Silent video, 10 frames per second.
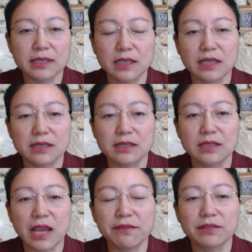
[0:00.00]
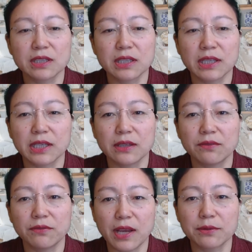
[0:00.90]
It's definitely
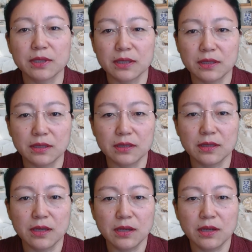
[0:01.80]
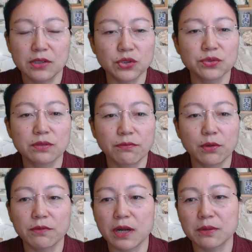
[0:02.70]
very useful,
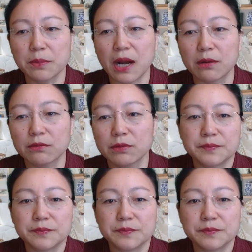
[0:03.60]
very powerful.